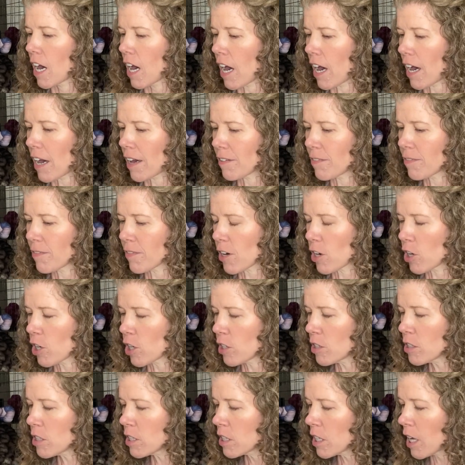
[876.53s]
I've
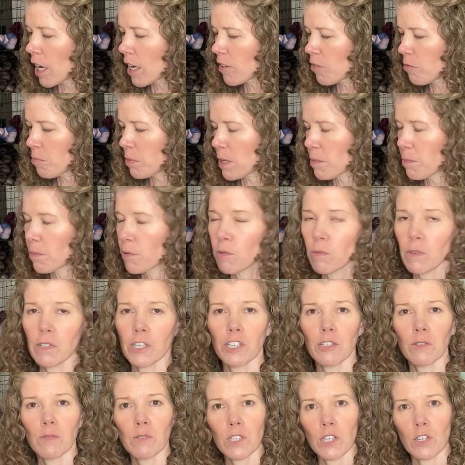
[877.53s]
heard a lot of people were
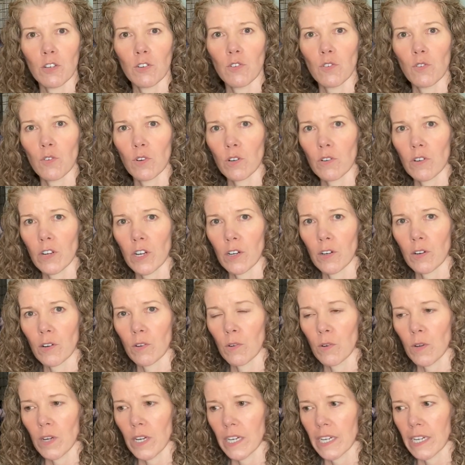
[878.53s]
using
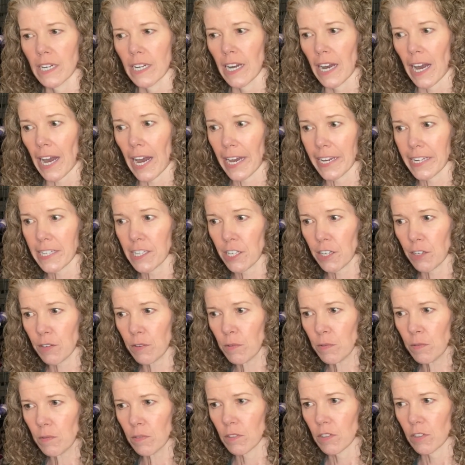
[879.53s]
Noro Ito
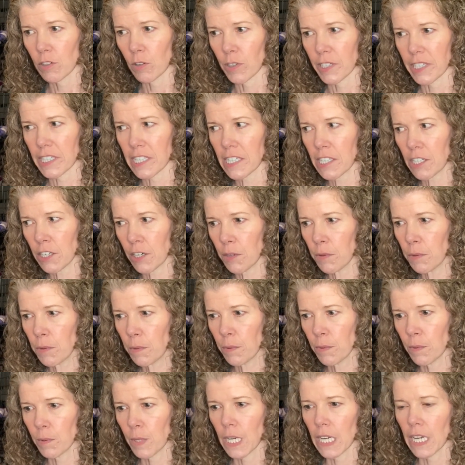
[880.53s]
or Ito,
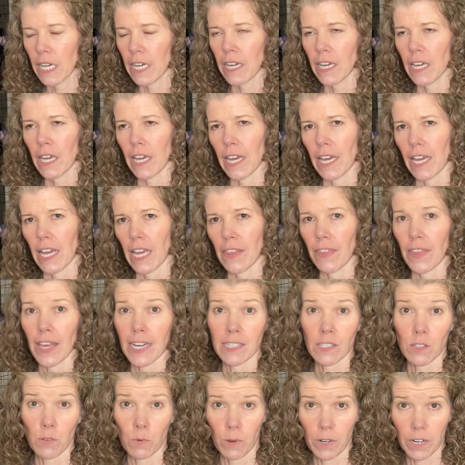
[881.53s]
and
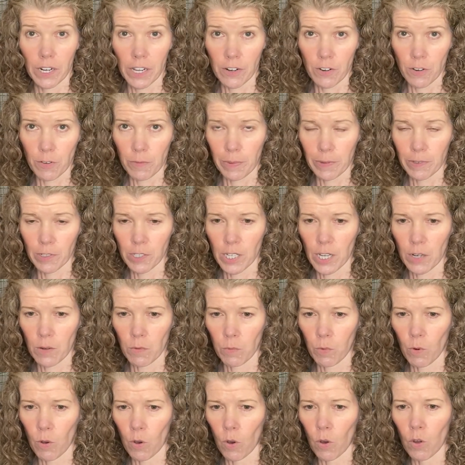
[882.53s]
that's a 100%
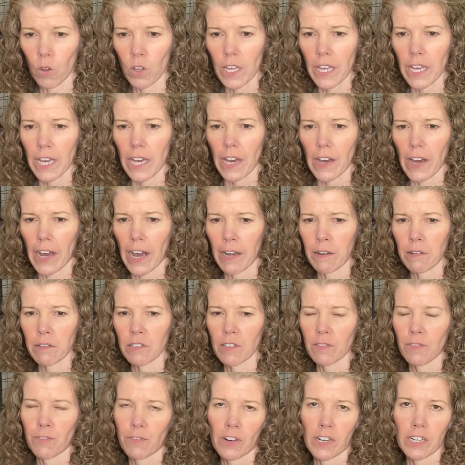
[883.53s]
wool. I was
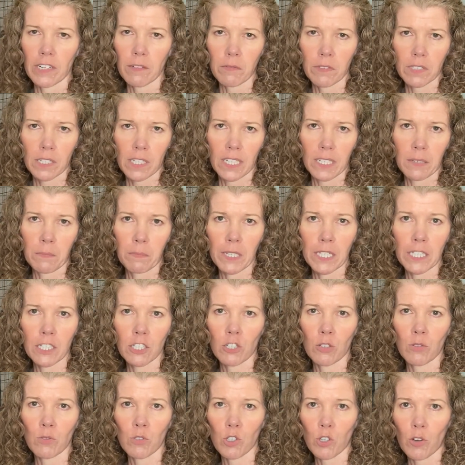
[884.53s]
afraid it was going to be
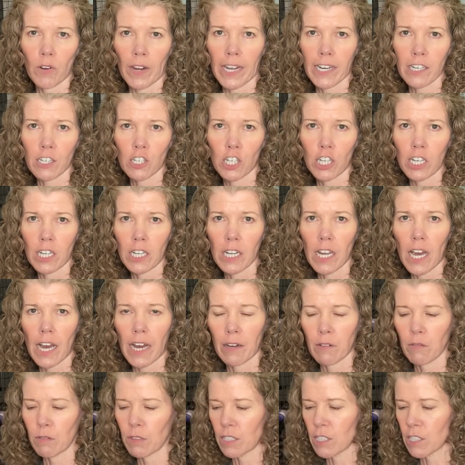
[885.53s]
too scratchy. I
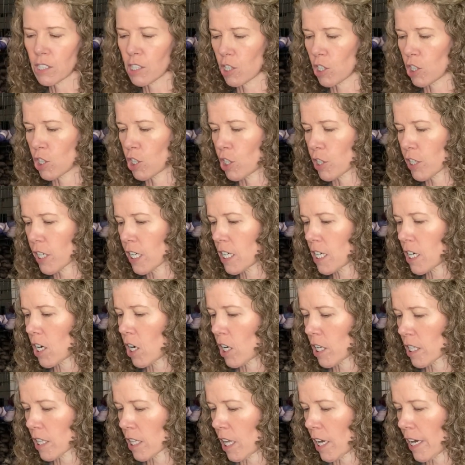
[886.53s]
was looking
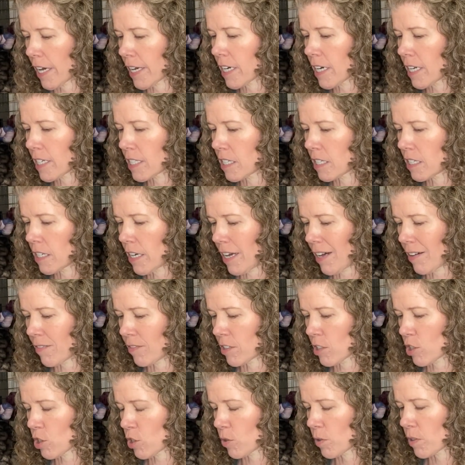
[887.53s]
online. I didn't have a
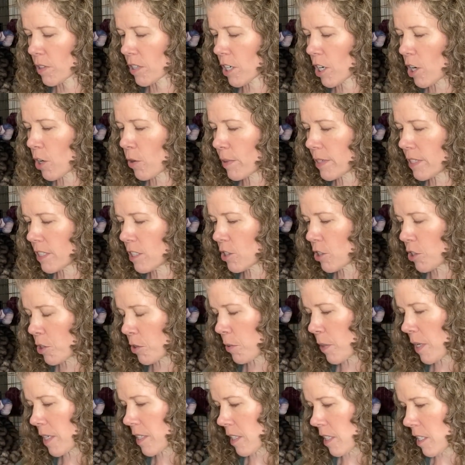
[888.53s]
store to go into
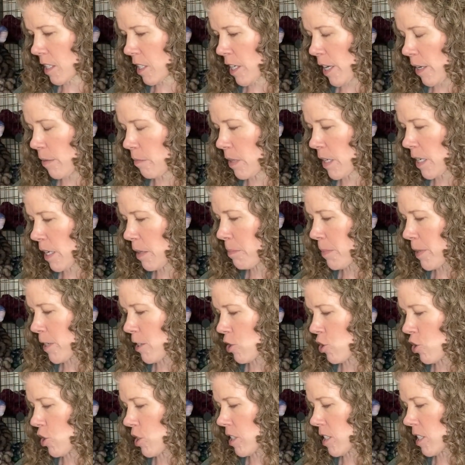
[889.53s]
at the time that I
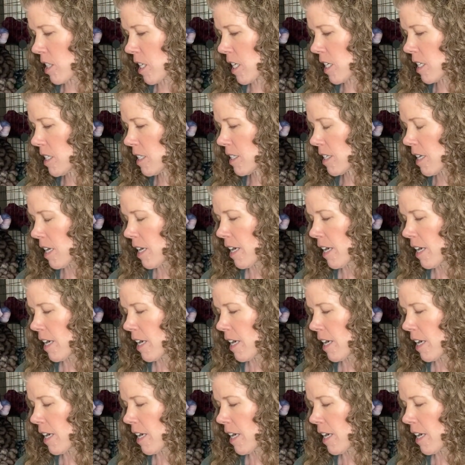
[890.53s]
purchased these.